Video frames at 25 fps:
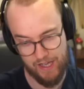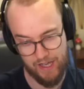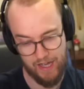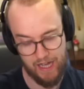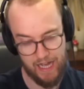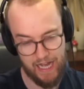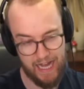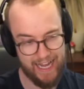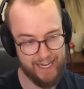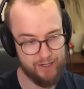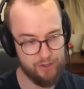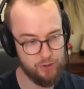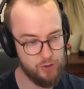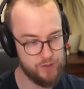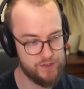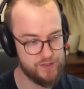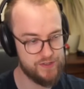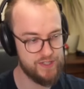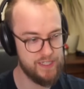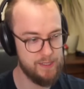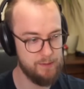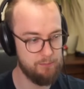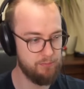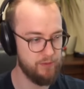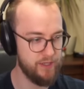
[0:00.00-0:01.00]
I could
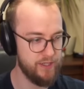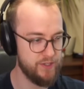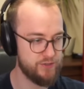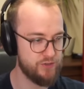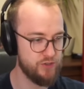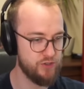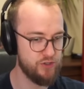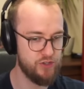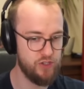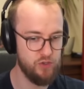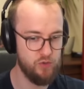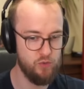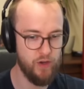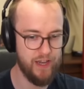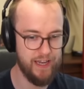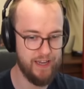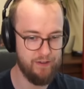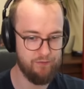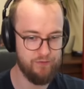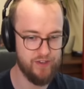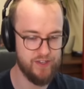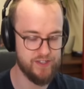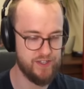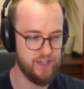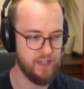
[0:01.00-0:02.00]
see Blizzard do a
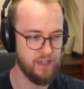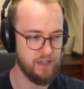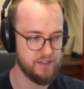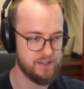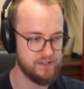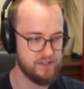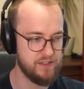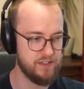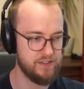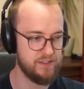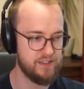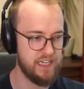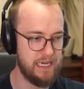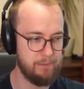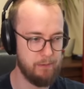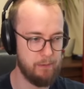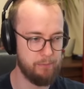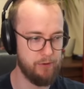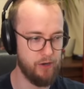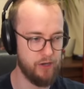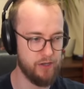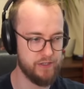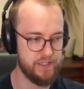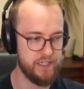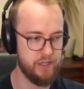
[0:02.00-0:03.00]
Viscidous type of
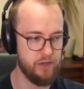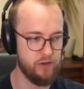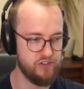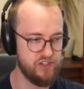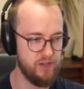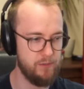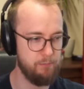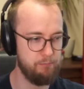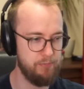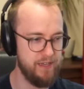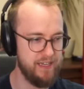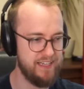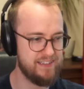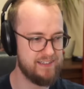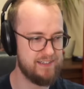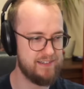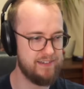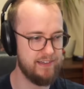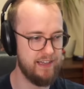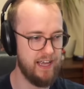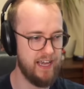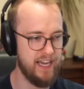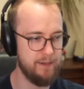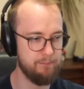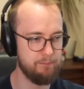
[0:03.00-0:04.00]
boss here. Some big
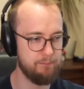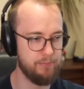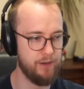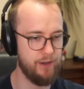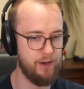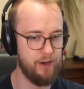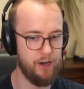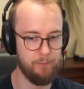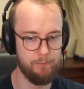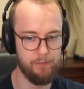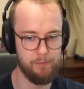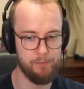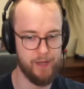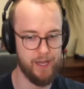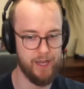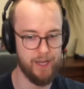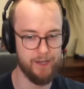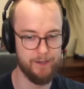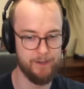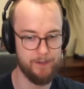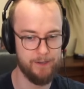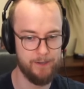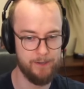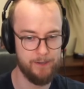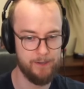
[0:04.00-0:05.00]
slime blob,
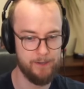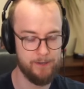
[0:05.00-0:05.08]
man.